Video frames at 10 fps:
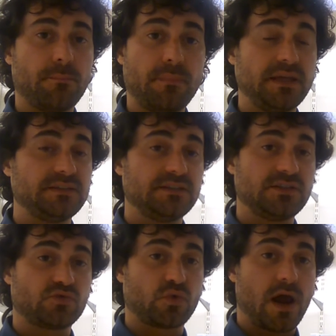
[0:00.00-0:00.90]
mating
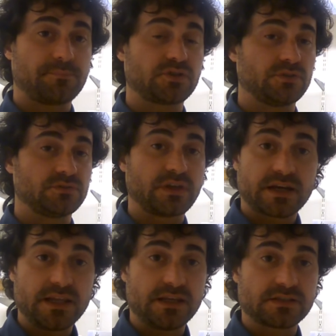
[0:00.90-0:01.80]
disruption
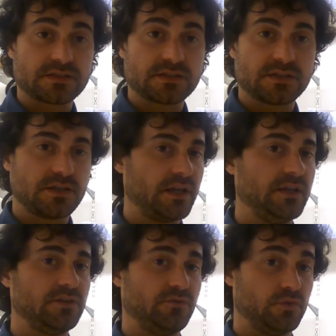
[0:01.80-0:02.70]
techniques
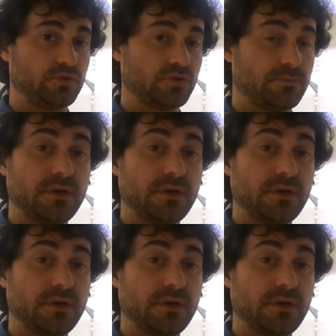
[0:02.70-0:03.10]
in the future.